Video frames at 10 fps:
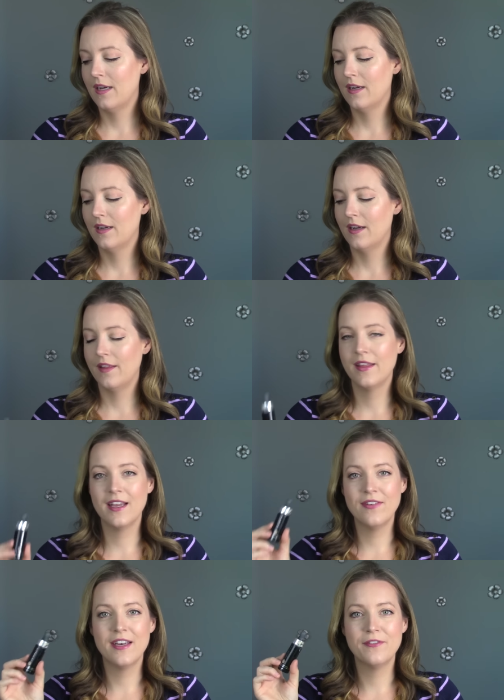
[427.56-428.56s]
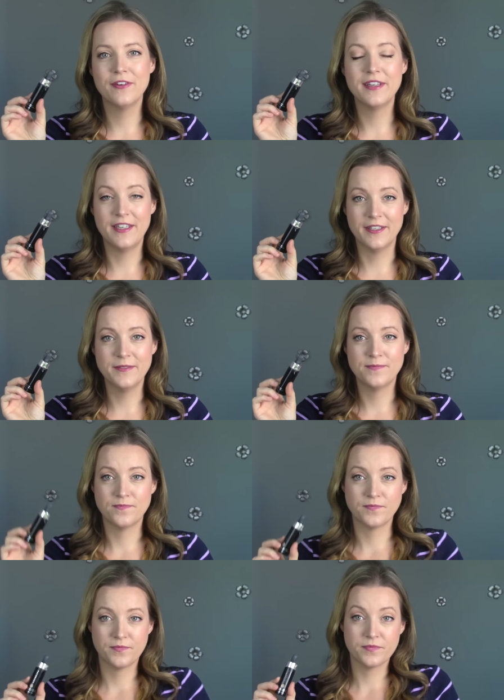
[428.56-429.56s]
I think I've had it for a year,
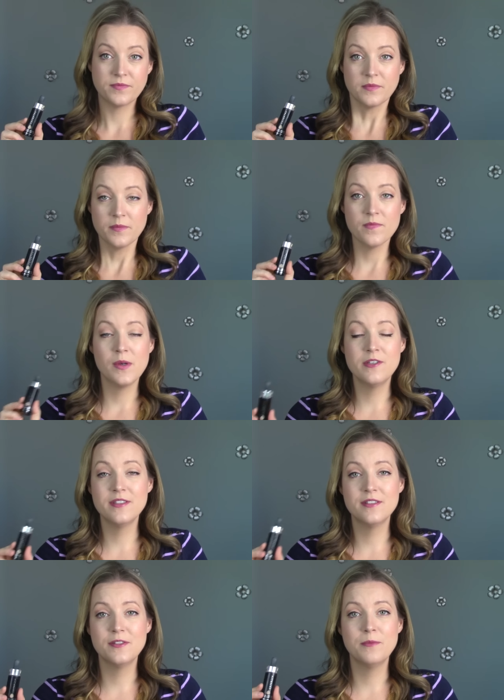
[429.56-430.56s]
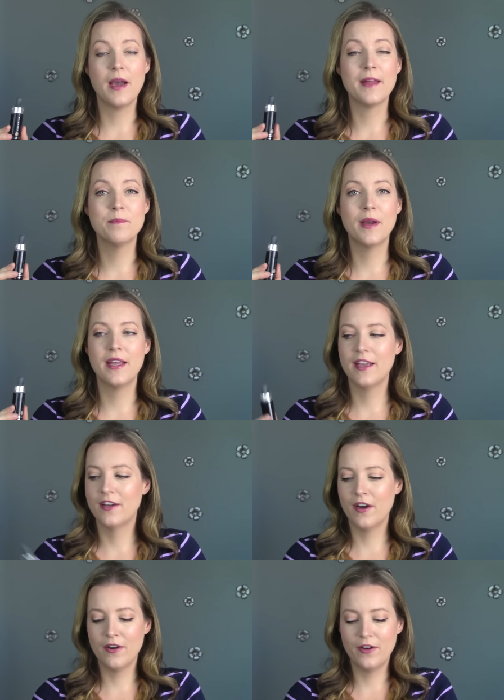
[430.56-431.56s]
which isn't too bad, but it
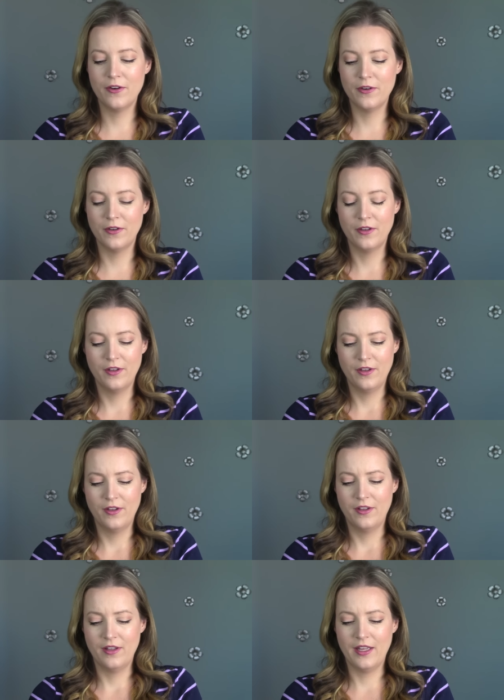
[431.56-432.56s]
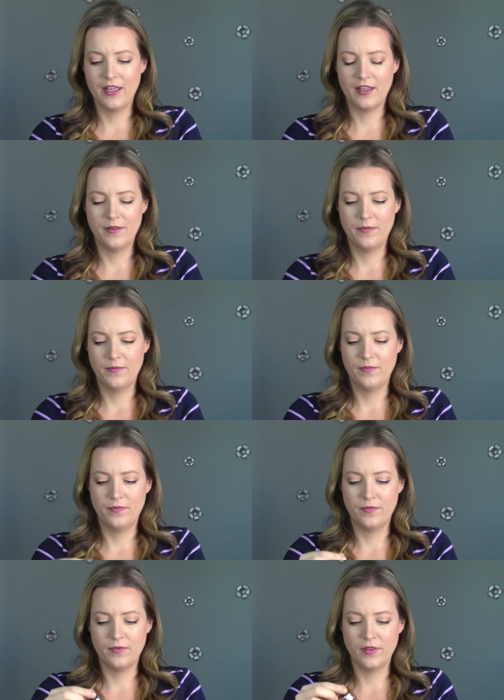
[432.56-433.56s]
got all like
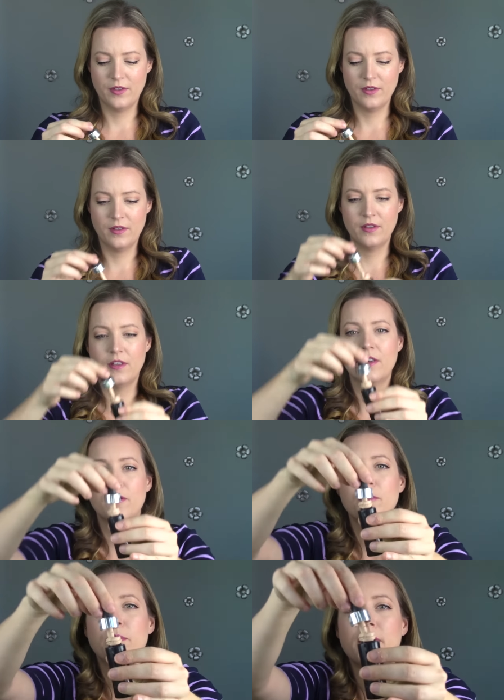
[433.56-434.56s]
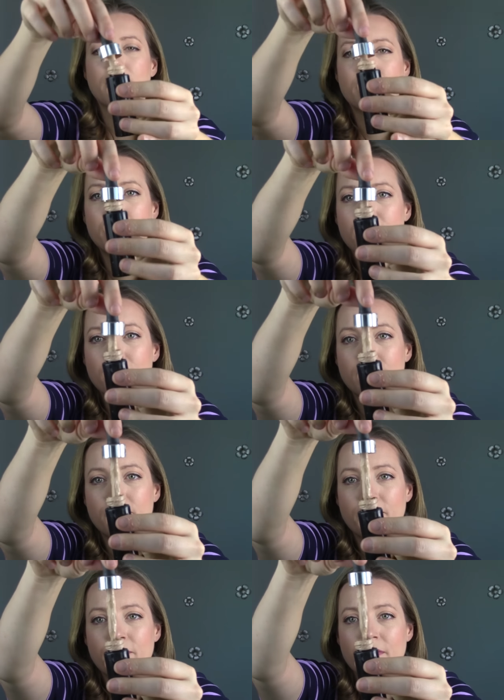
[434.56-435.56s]
goopy I don't know
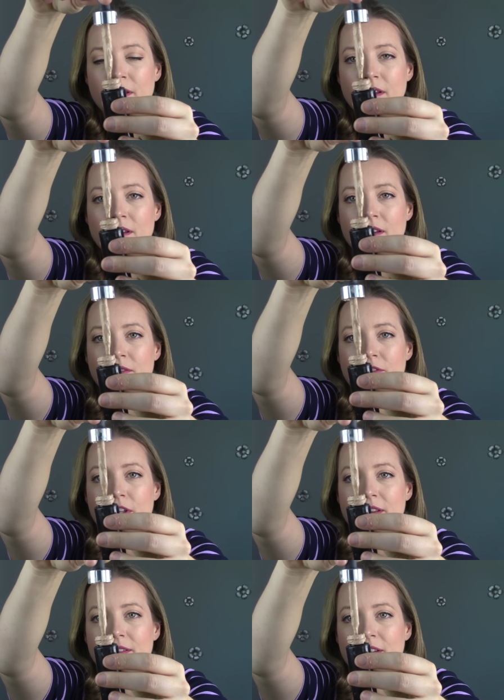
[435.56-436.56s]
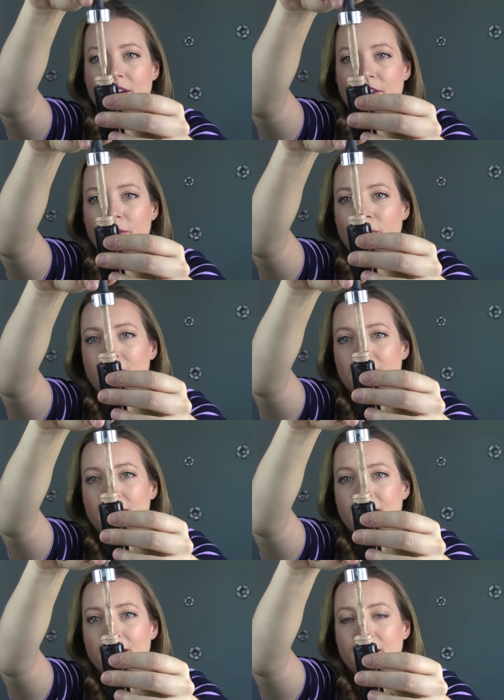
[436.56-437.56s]
if you can see on the
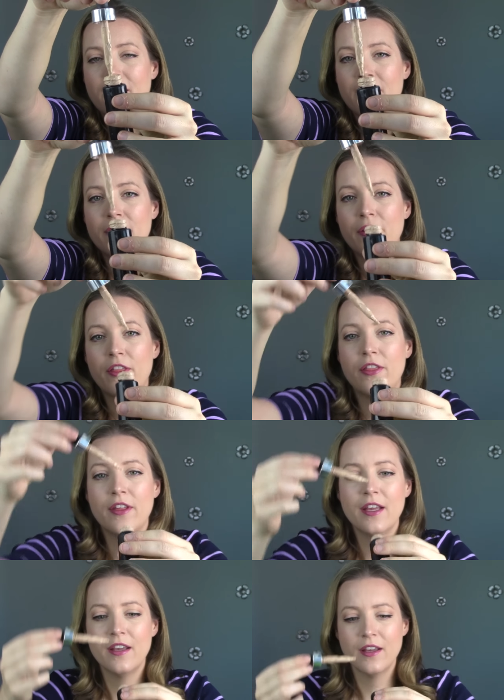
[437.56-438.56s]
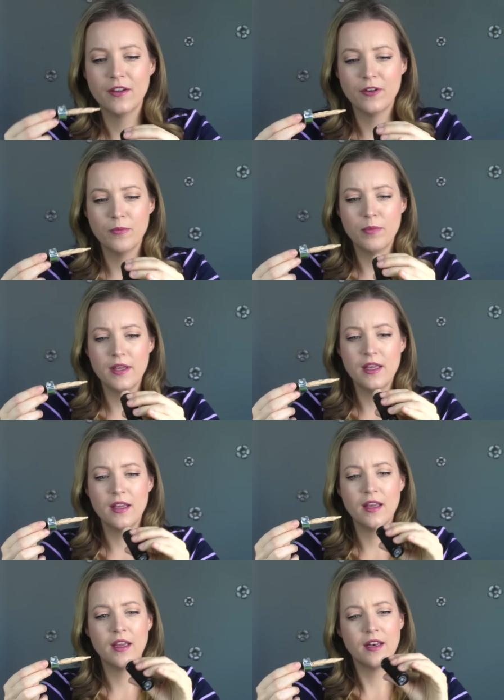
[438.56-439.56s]
wand there, it got all thick and
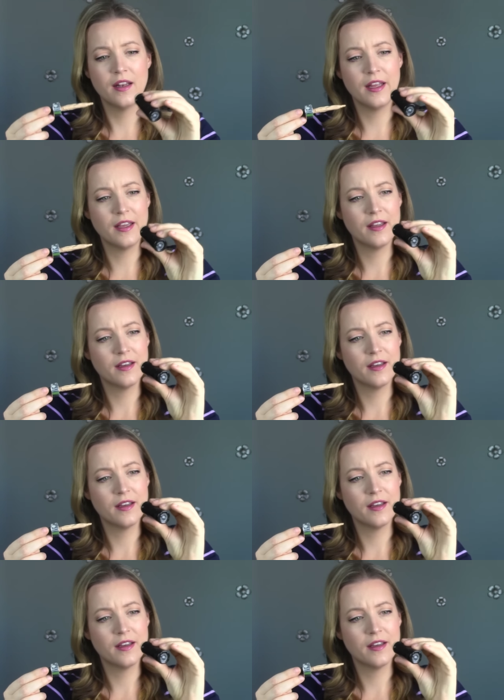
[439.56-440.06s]
goopy and like